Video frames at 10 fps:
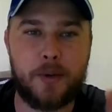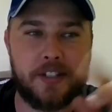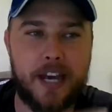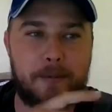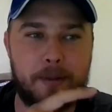We
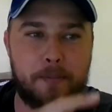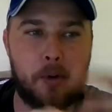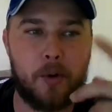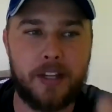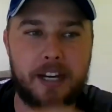take the
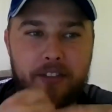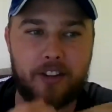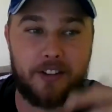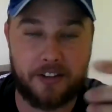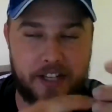ball and
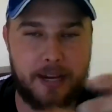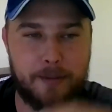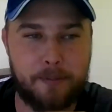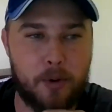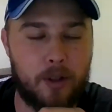I
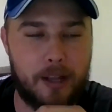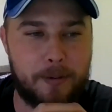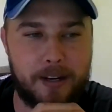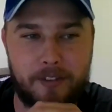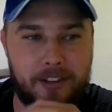take the ball
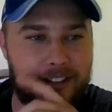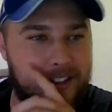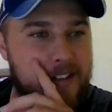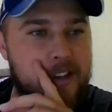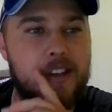up and
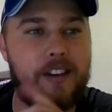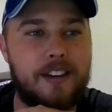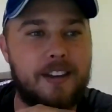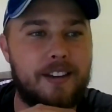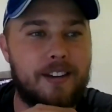everything, and
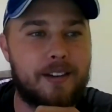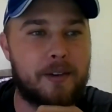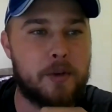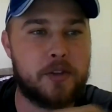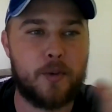
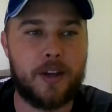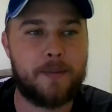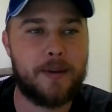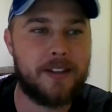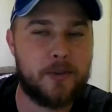we're swinging
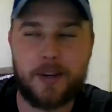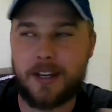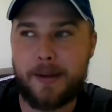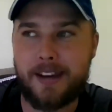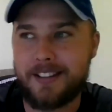them in,
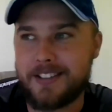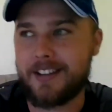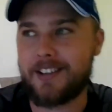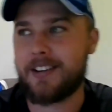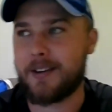swinging them out.
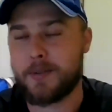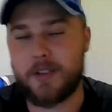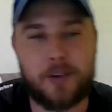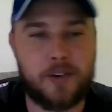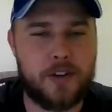So it was
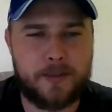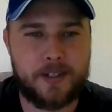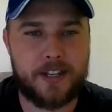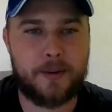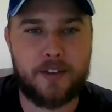a good
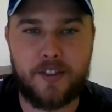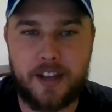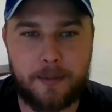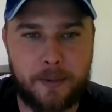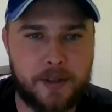Christmas day with the
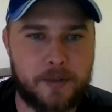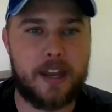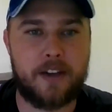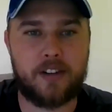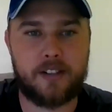family, which we
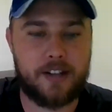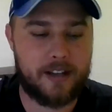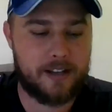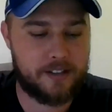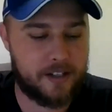haven't
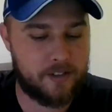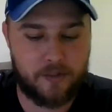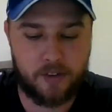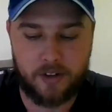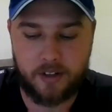done
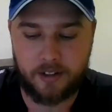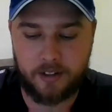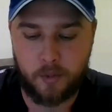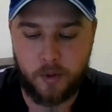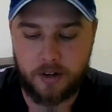for a
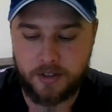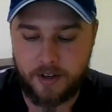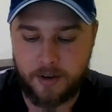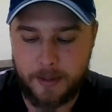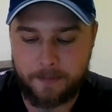little while.
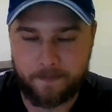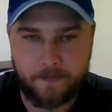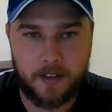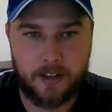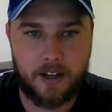So it was
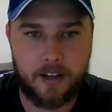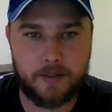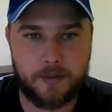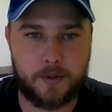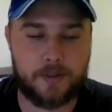a
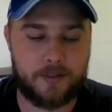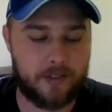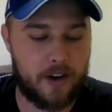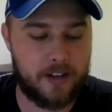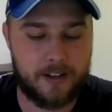
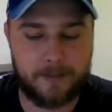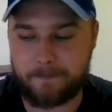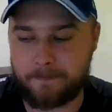great day.